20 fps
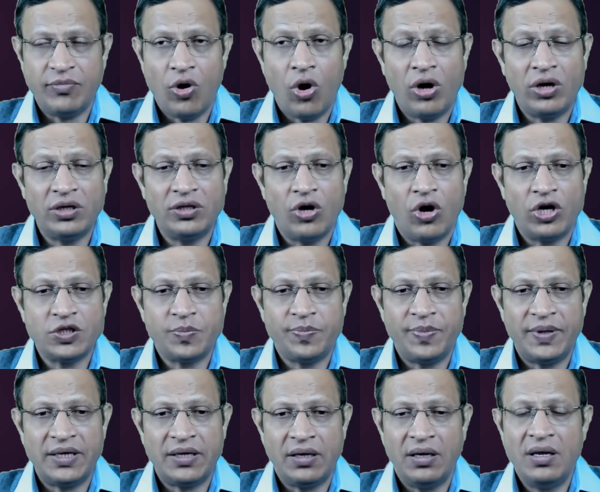or the
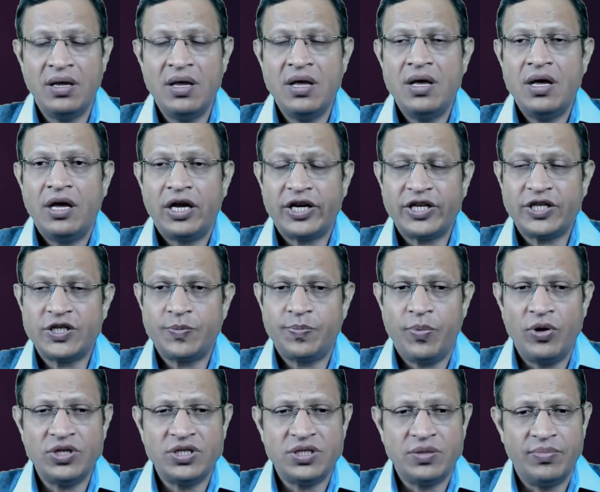hospital
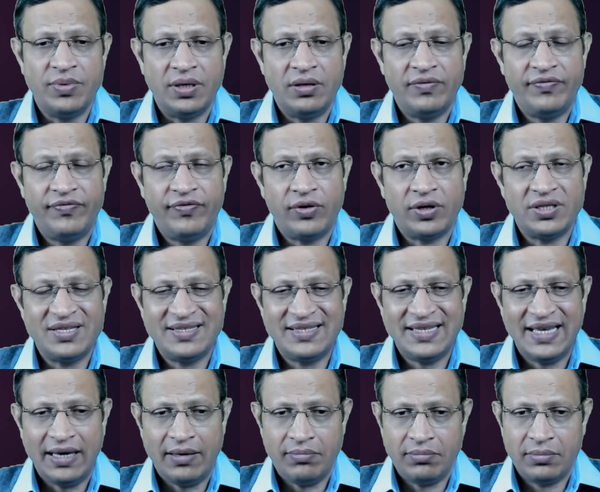responsible for the
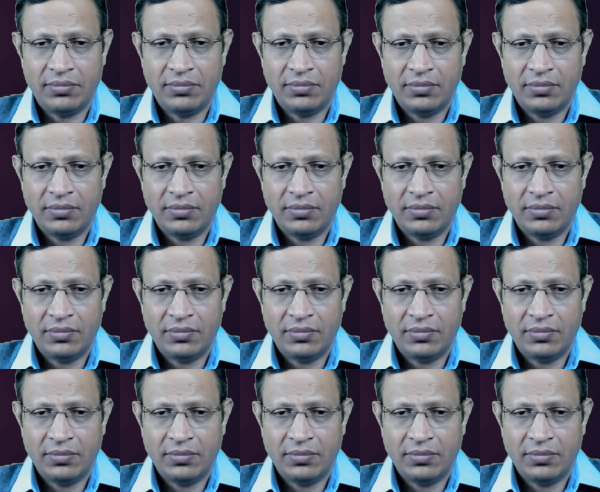same.